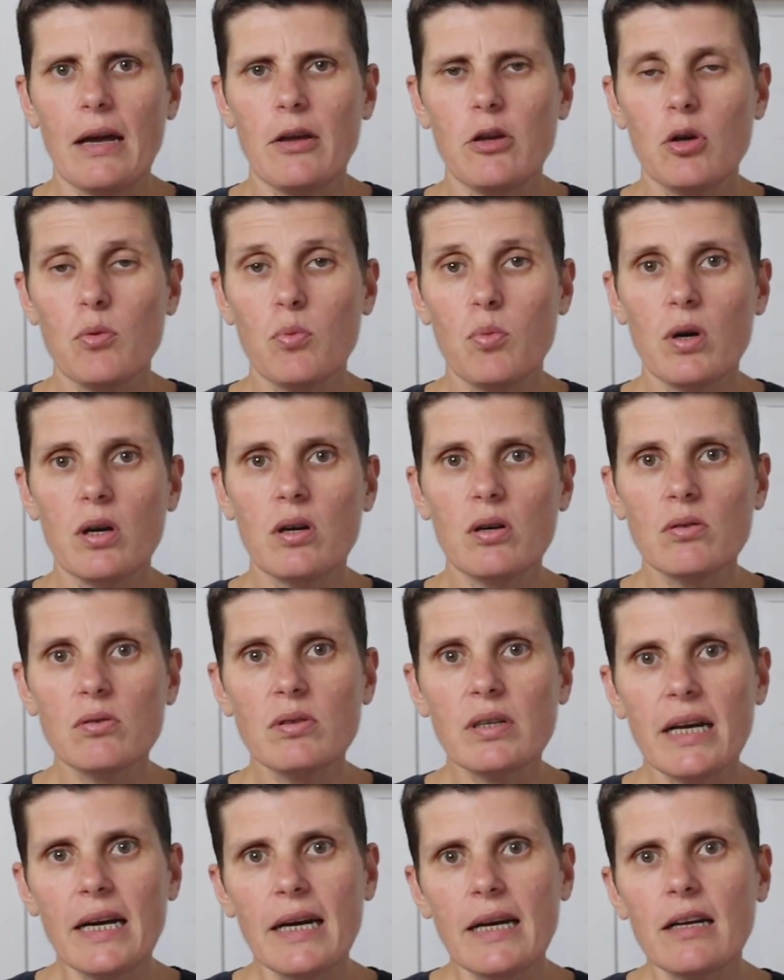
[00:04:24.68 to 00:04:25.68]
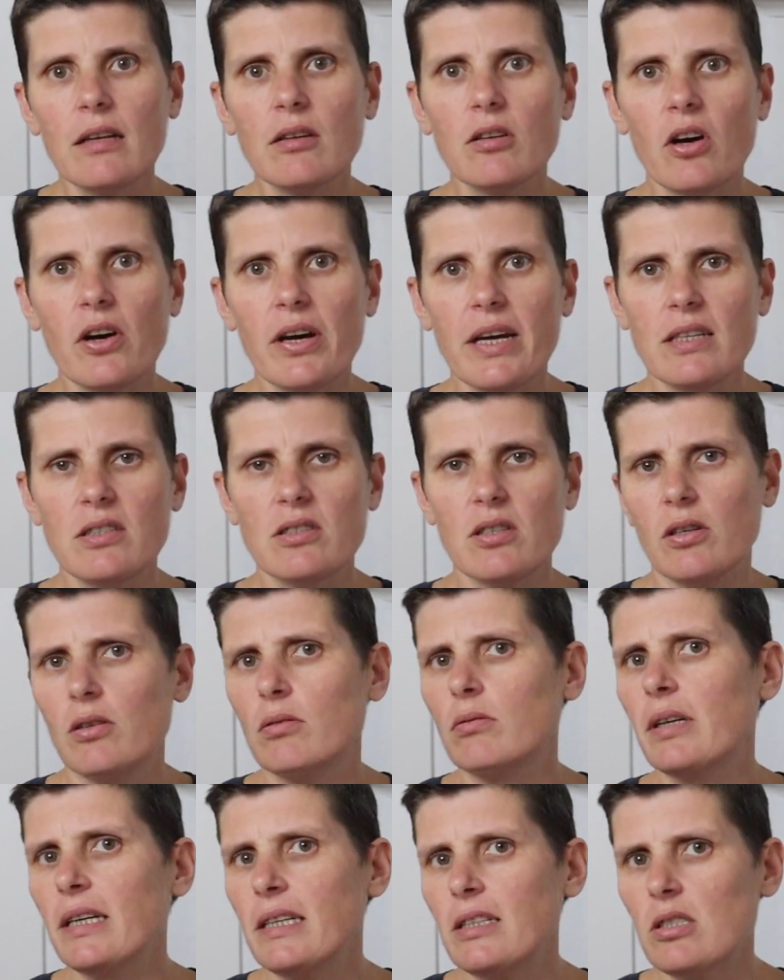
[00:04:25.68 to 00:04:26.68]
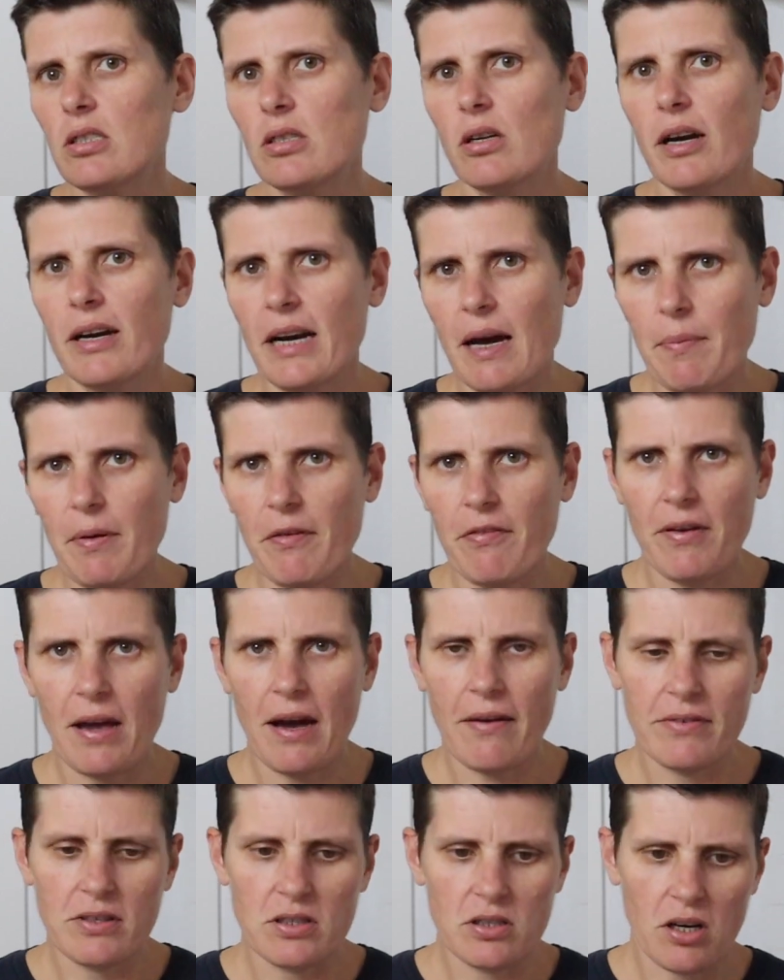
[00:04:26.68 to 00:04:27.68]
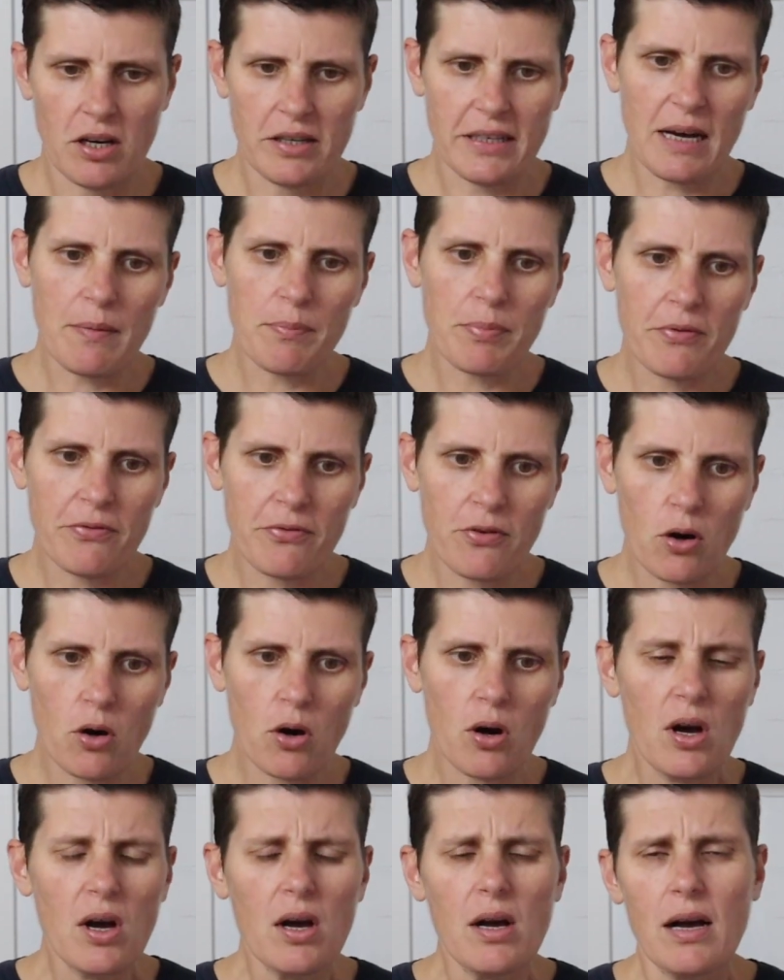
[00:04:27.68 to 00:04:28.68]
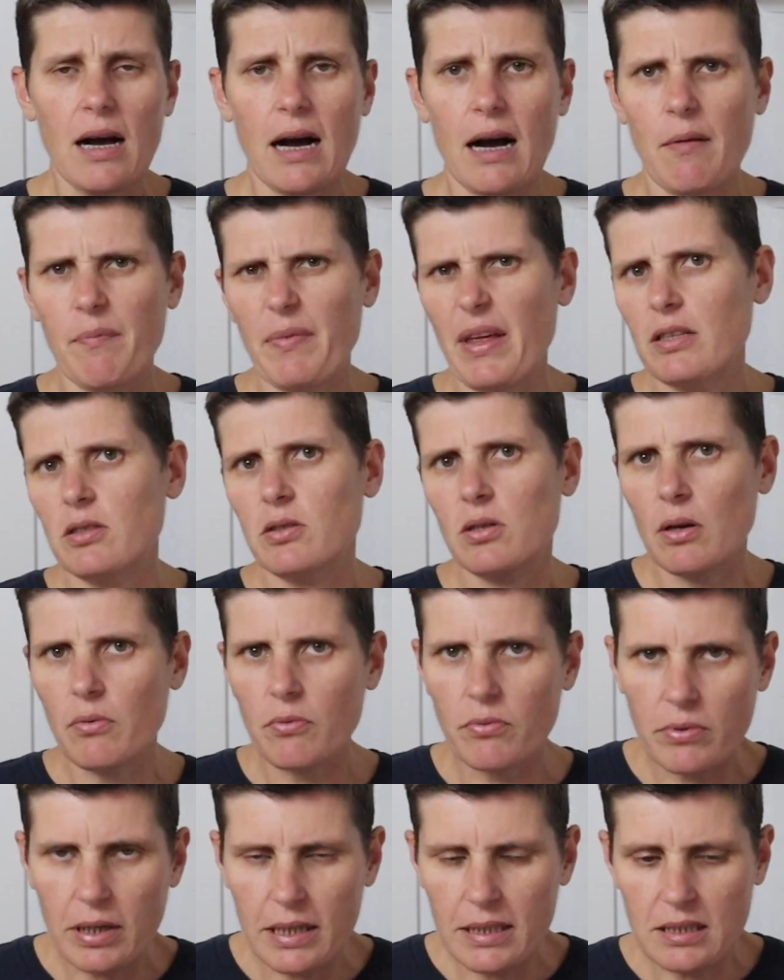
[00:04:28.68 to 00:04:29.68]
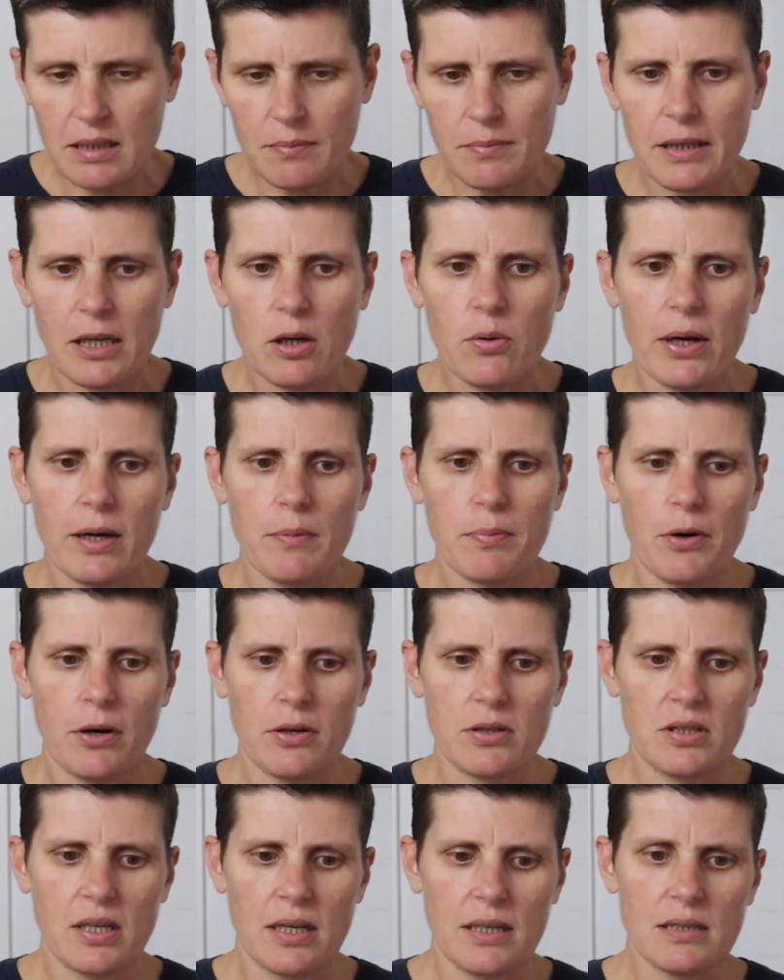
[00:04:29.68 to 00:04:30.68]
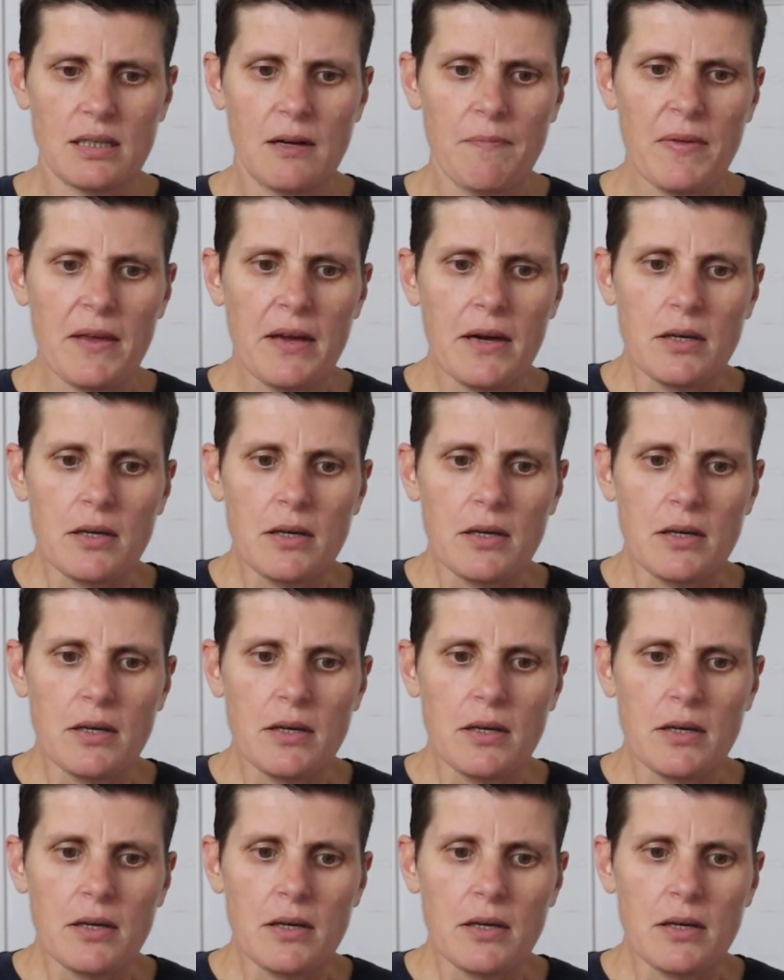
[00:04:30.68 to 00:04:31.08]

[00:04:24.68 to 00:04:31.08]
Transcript: You will need a login, so you'll need to sign up if you haven't signed up before. That's a reasonably quick process.